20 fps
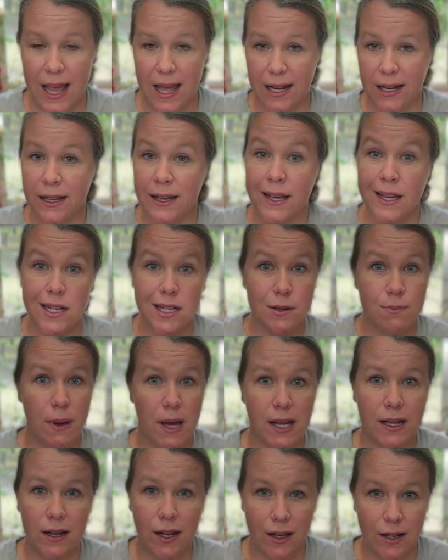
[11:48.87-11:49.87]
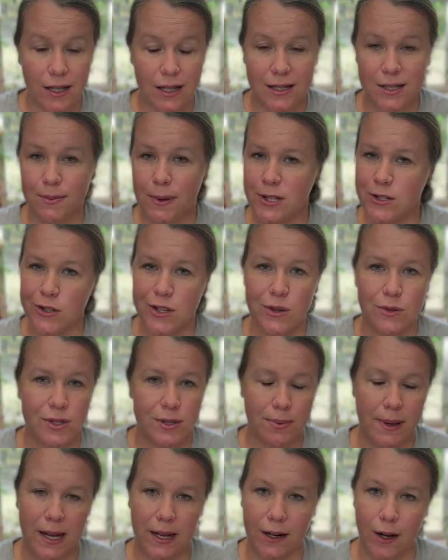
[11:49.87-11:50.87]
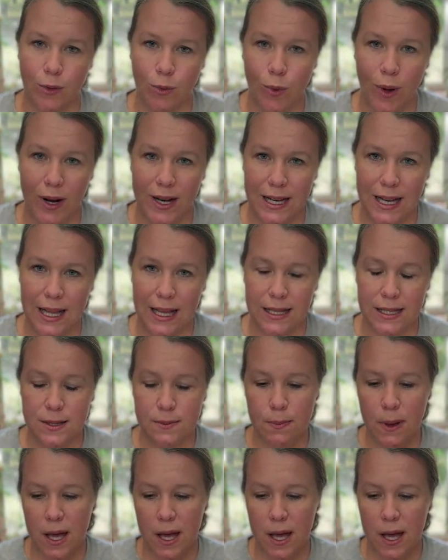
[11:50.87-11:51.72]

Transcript: And depending on, especially depending on what it is,